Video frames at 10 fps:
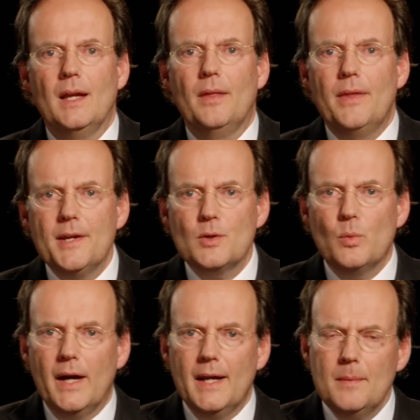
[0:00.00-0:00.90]
In this
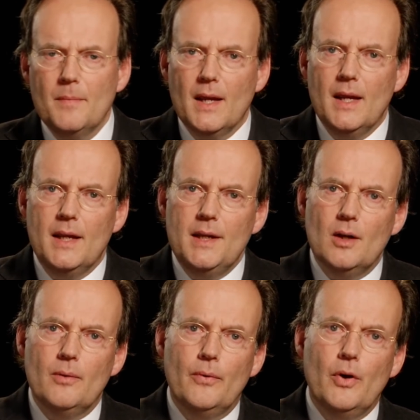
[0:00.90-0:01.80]
way, he
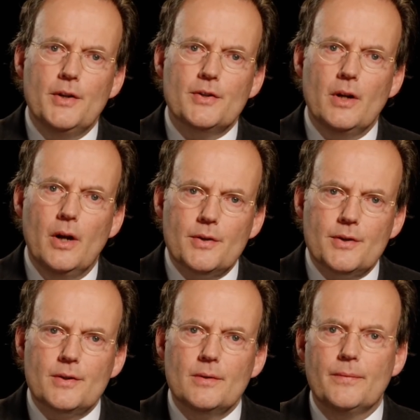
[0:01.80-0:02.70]
avoids
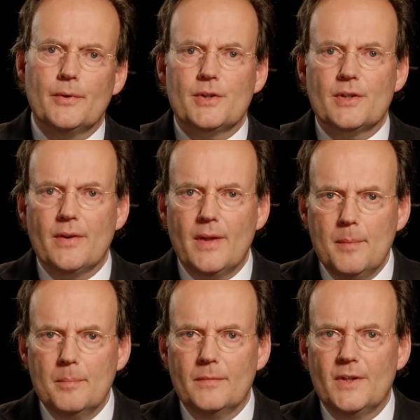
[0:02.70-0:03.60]
us versus
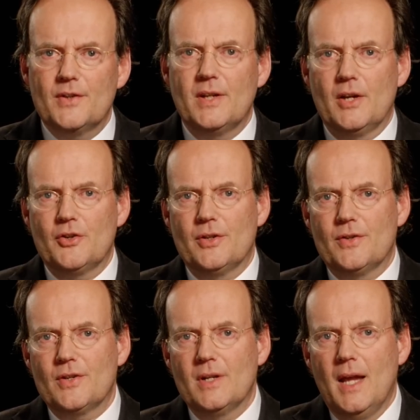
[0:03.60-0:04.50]
them
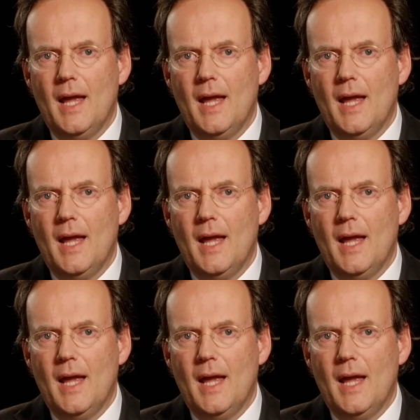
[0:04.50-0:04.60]
distinctions